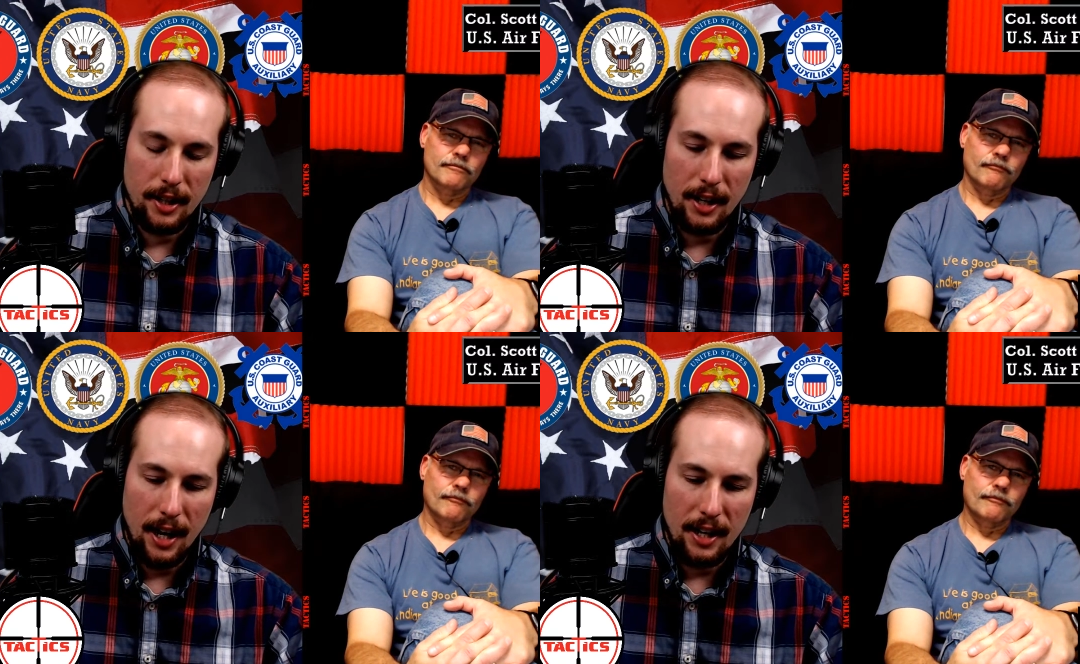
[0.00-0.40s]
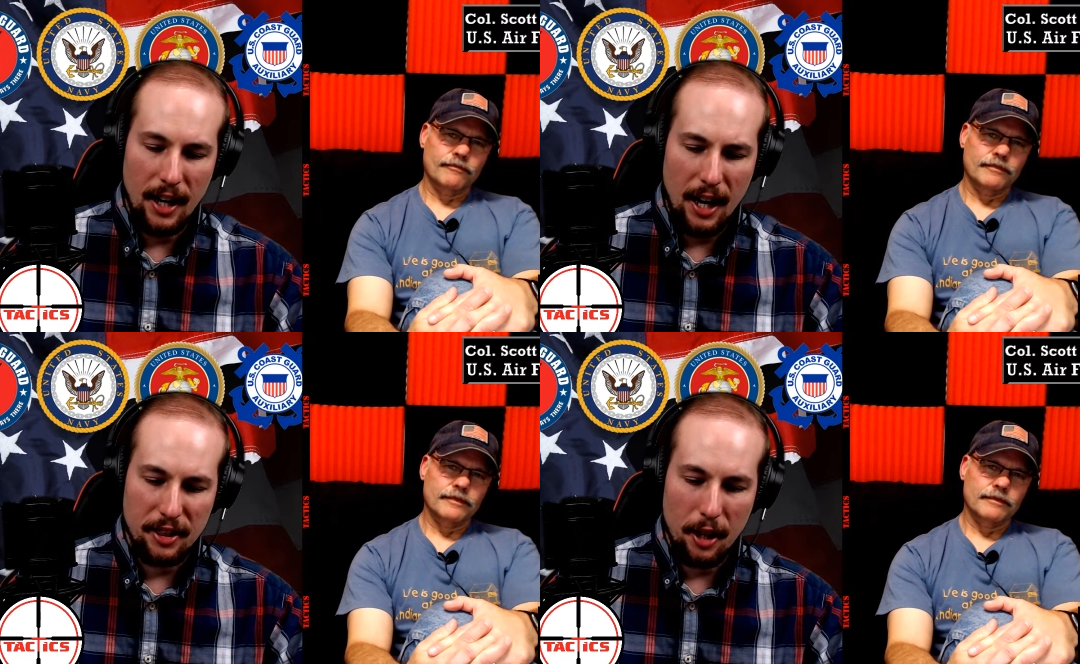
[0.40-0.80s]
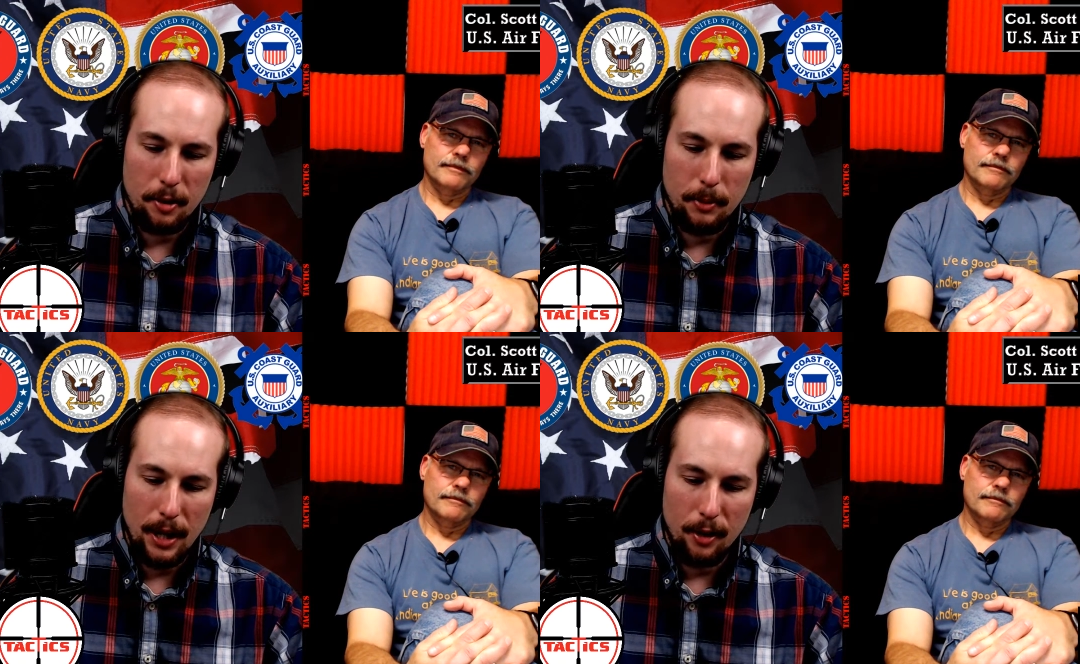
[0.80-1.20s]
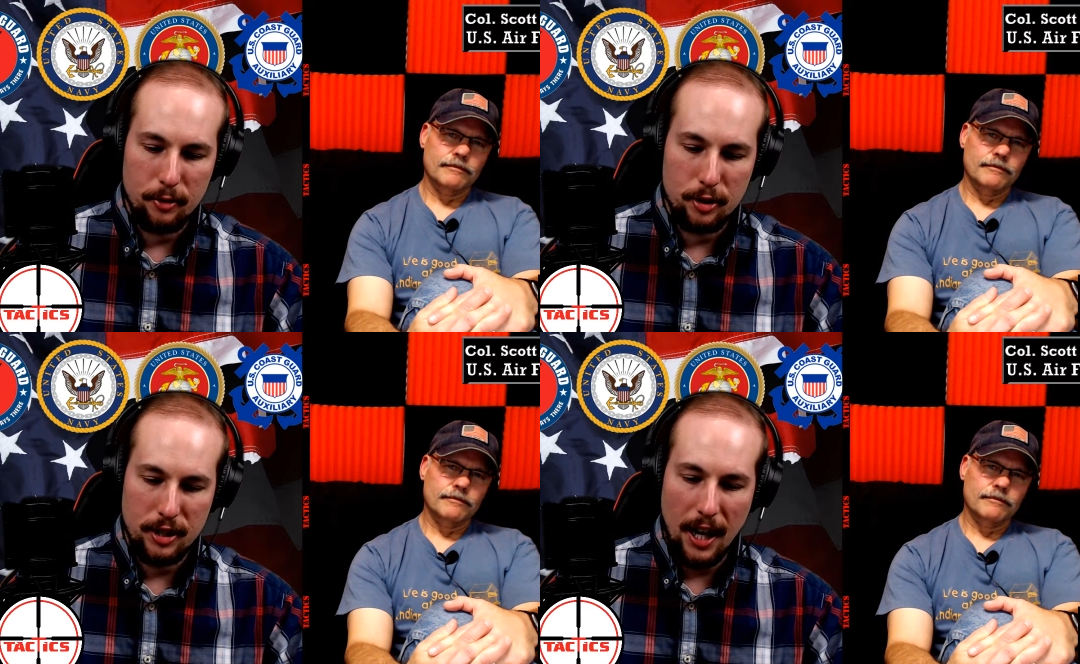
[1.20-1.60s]
Speaker 1: I, I, thought about
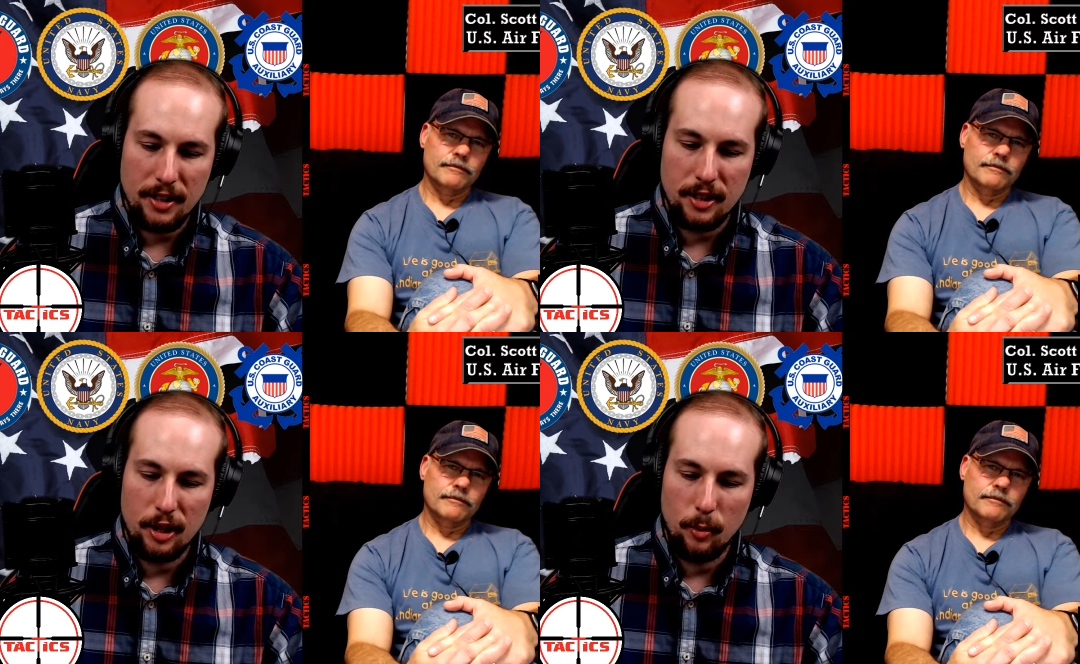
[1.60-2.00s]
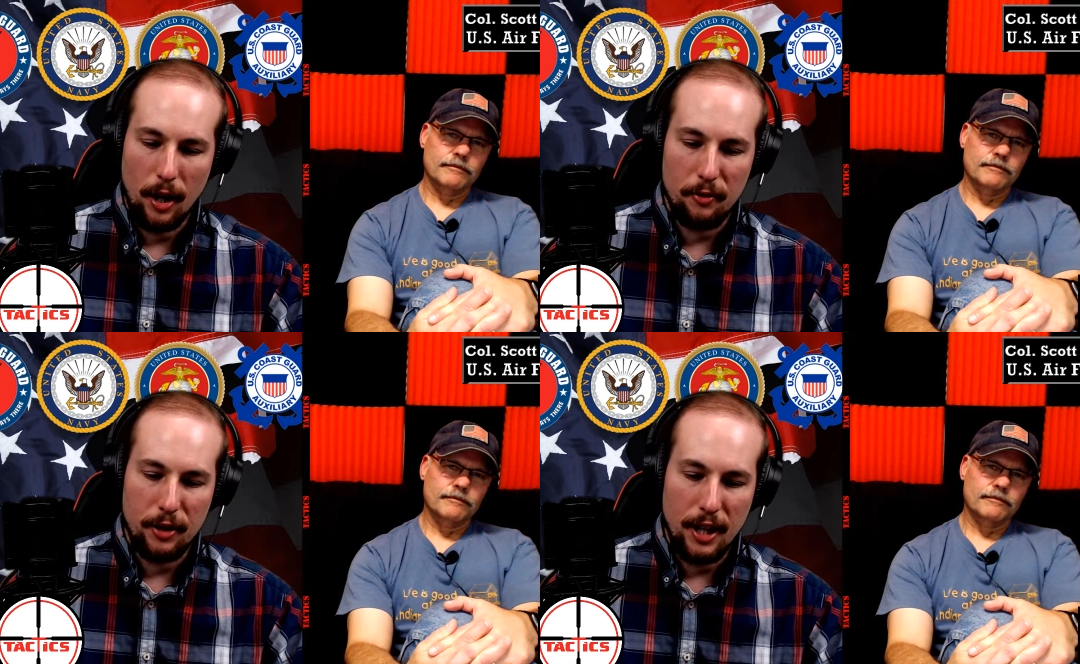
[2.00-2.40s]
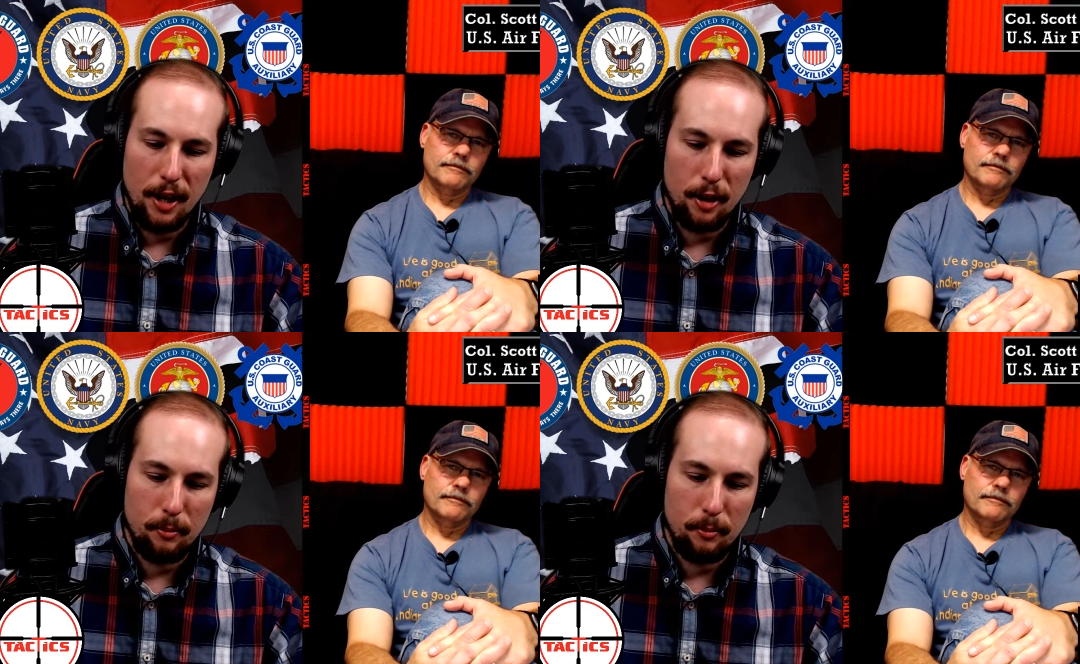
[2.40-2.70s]
just asking you off the air,